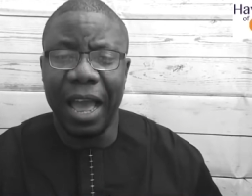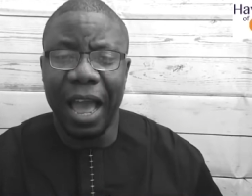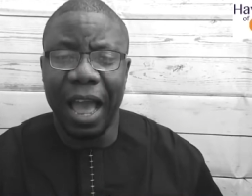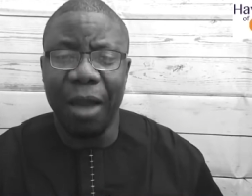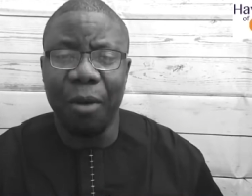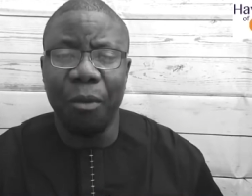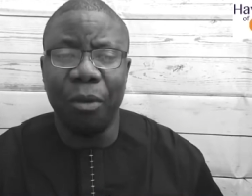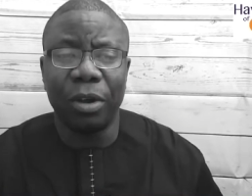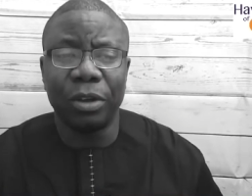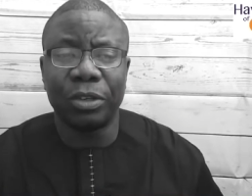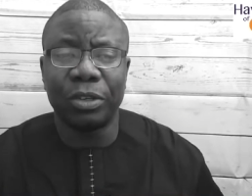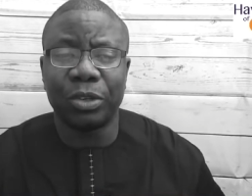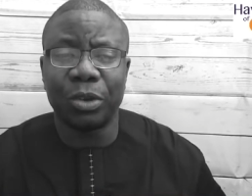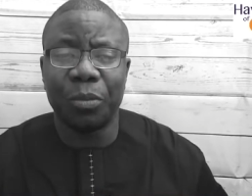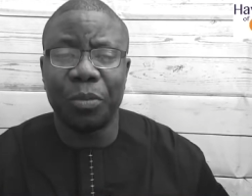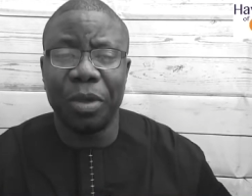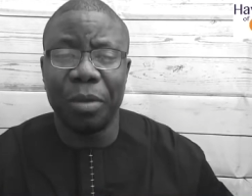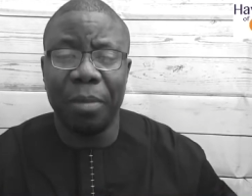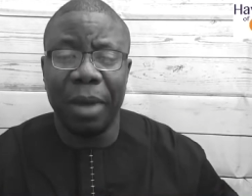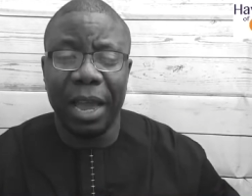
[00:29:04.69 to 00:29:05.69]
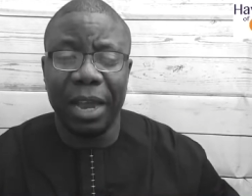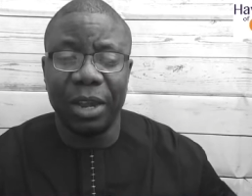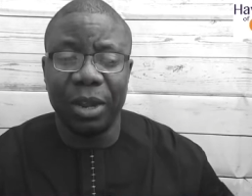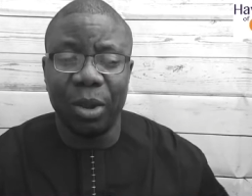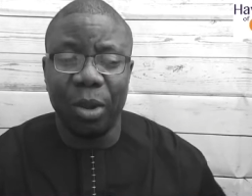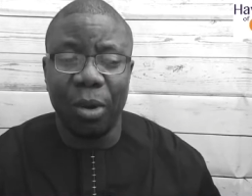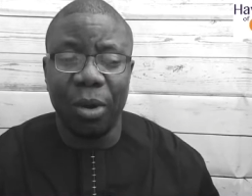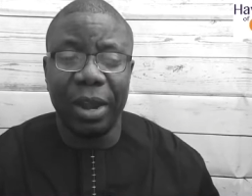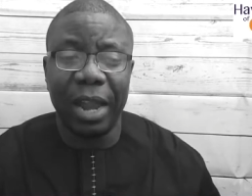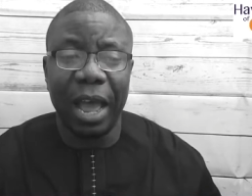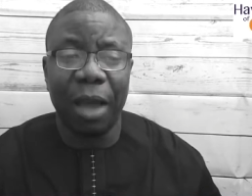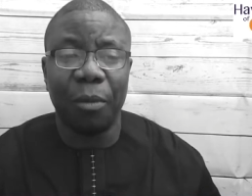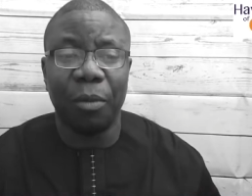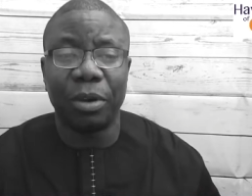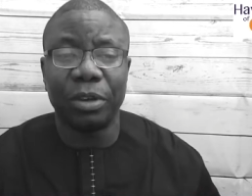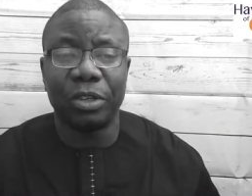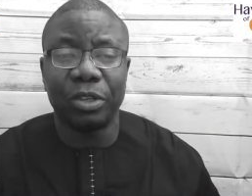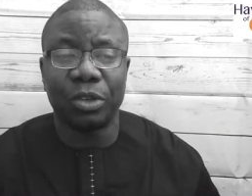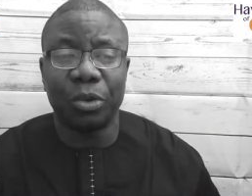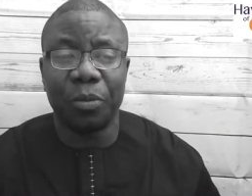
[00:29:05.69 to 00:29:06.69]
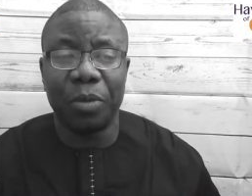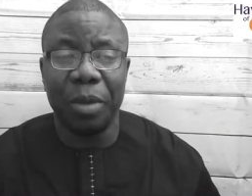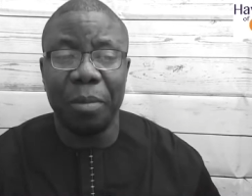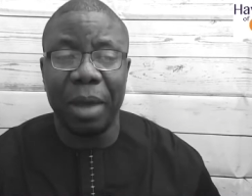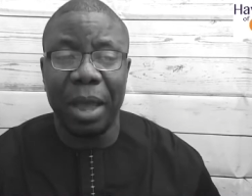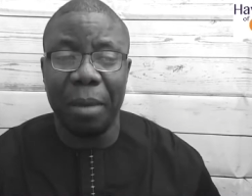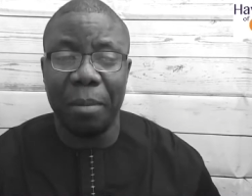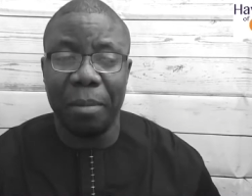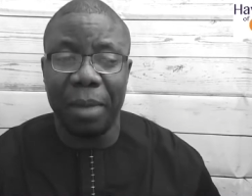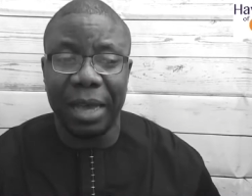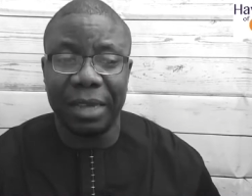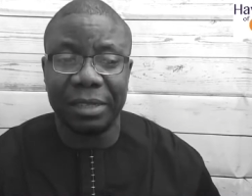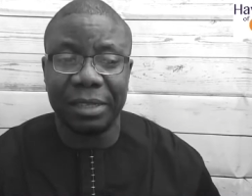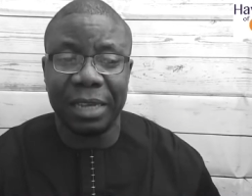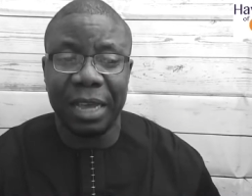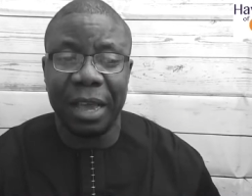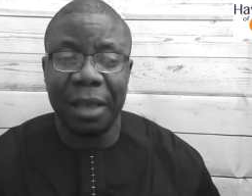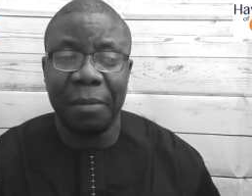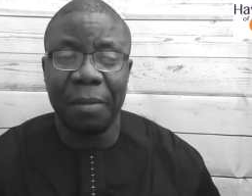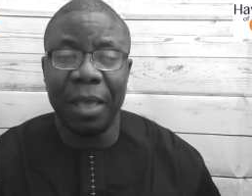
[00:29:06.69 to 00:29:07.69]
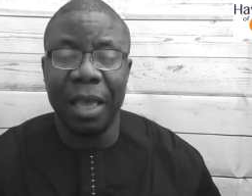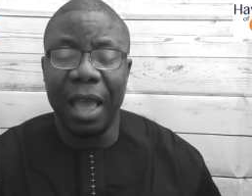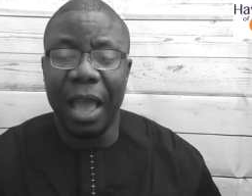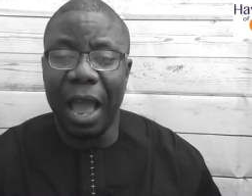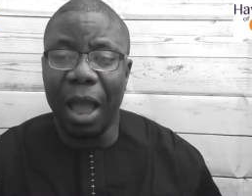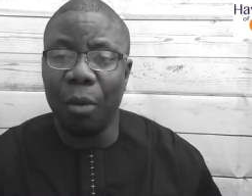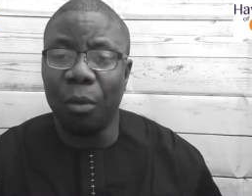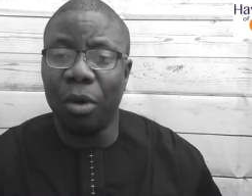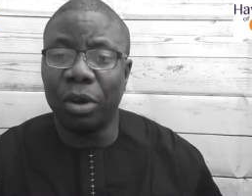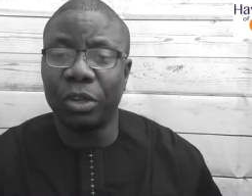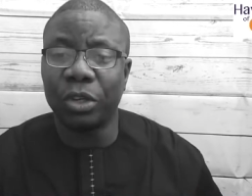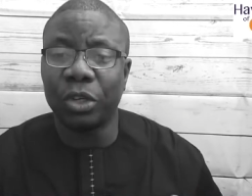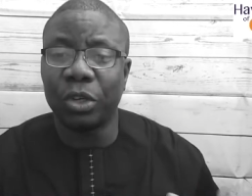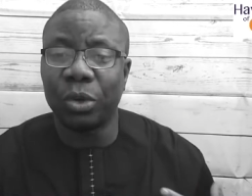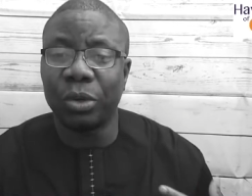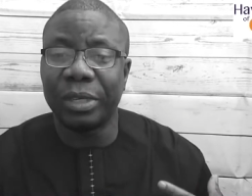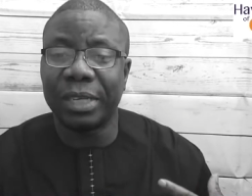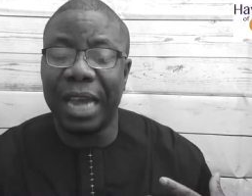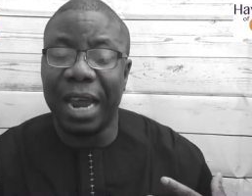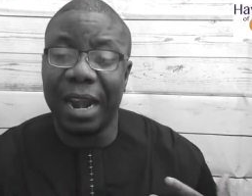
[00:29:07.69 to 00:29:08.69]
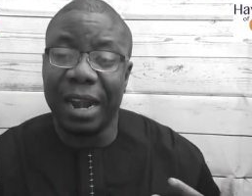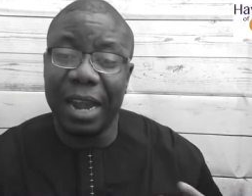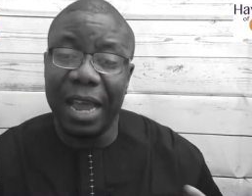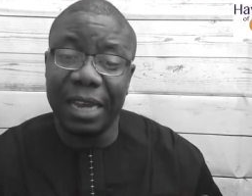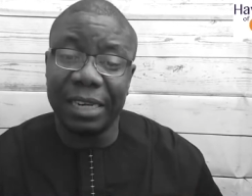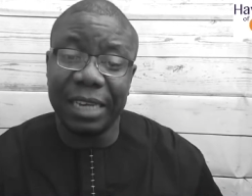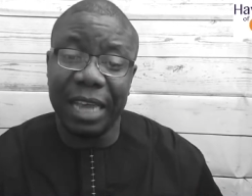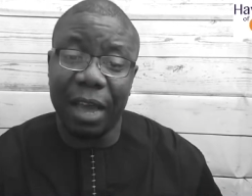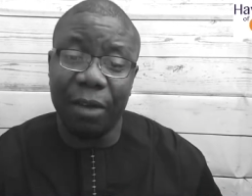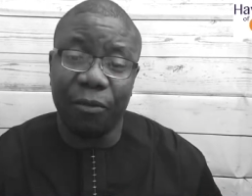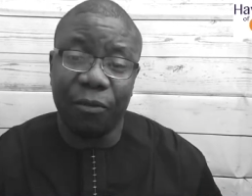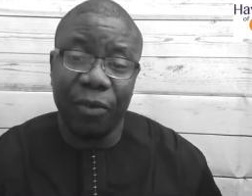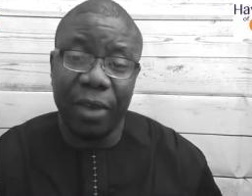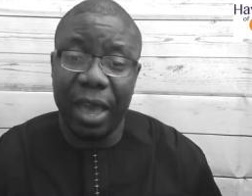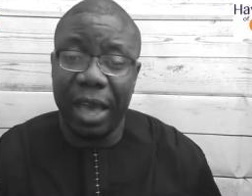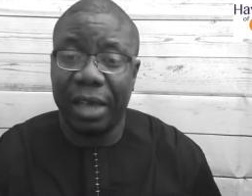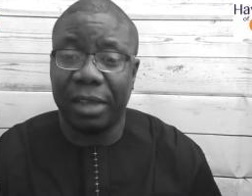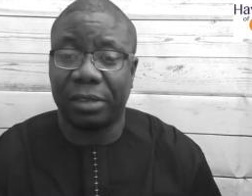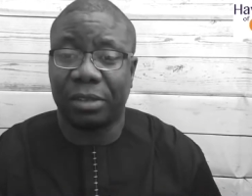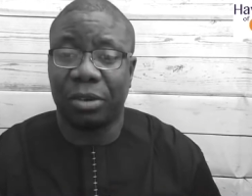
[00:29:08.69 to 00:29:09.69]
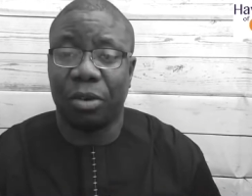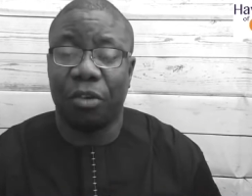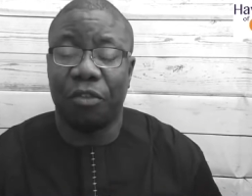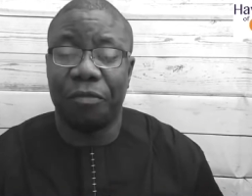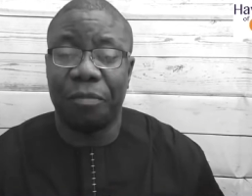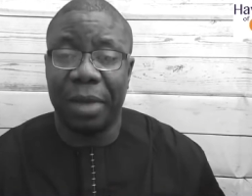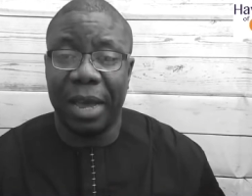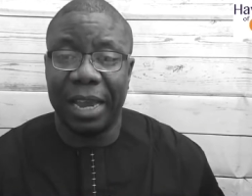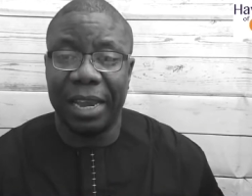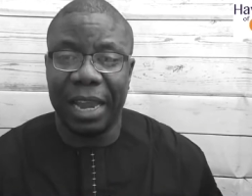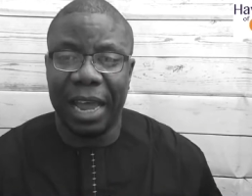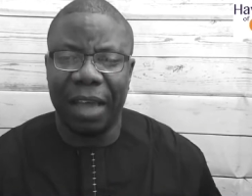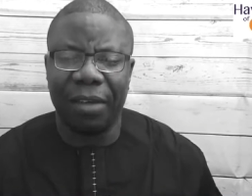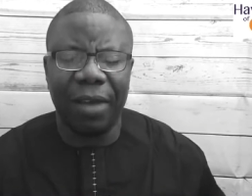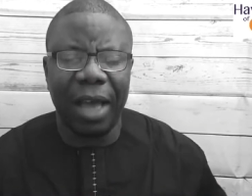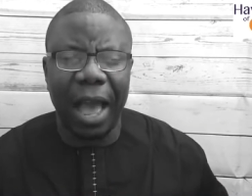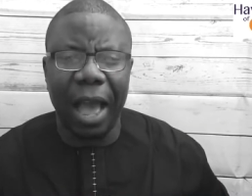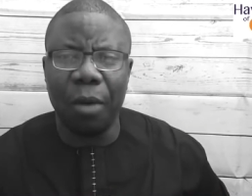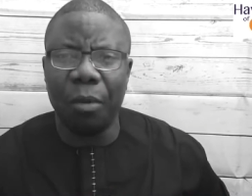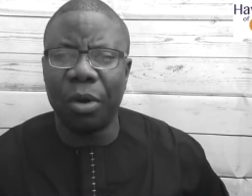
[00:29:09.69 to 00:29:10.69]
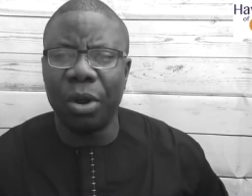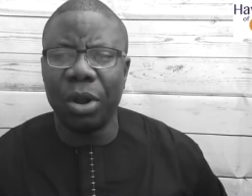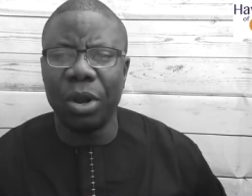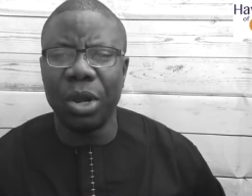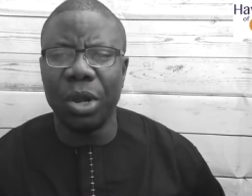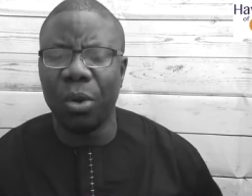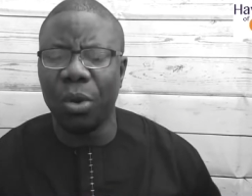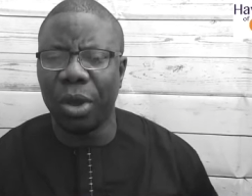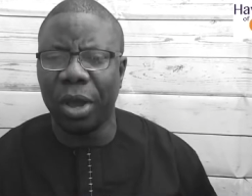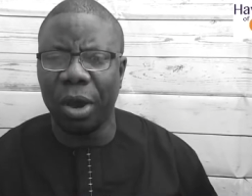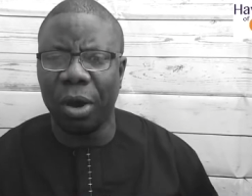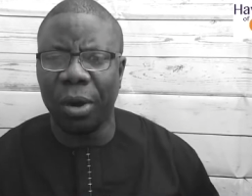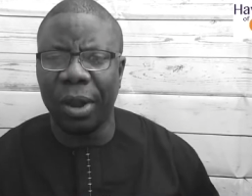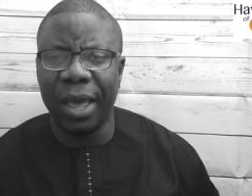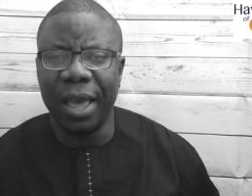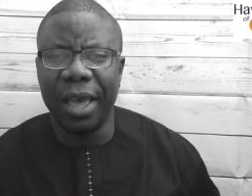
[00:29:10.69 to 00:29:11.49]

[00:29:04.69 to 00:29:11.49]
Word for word: I want you to be my Lord. I want you to be my master. I want you to direct the affairs of my life. I want to know God.